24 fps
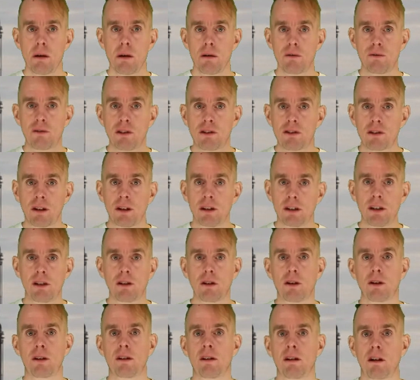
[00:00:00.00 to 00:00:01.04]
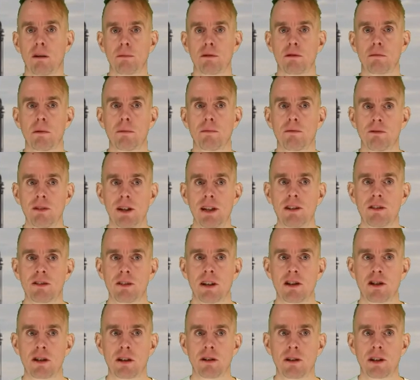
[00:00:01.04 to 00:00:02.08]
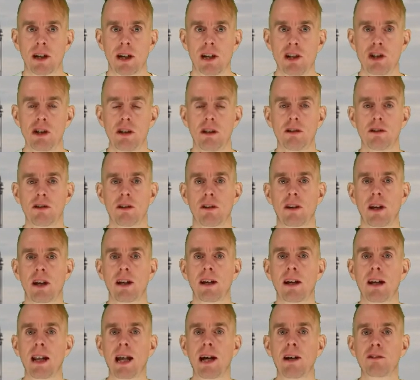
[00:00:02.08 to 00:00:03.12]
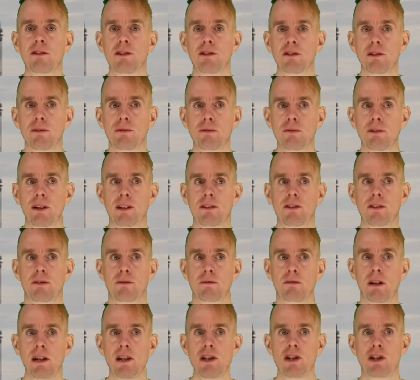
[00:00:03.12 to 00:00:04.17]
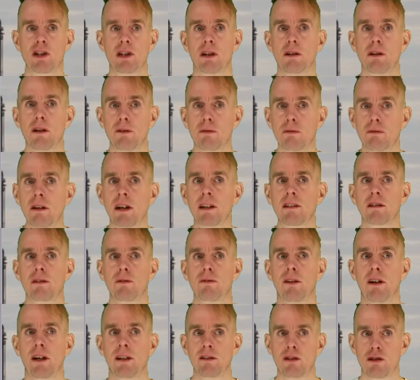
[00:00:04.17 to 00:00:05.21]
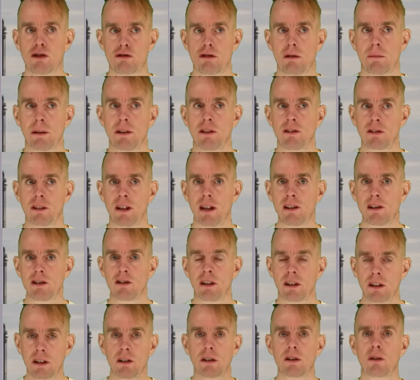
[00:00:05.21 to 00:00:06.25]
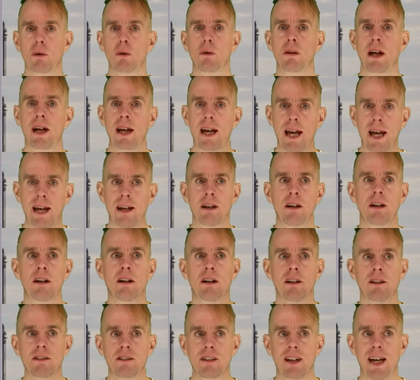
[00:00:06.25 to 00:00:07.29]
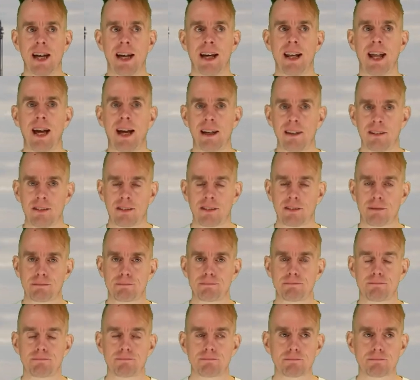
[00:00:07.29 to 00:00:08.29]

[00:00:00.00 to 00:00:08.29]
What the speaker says: We've decided on our optimum feed stage location, so that allows us to fix the ratio of rectifying to stripping stages. I'm going to call that NR to NS.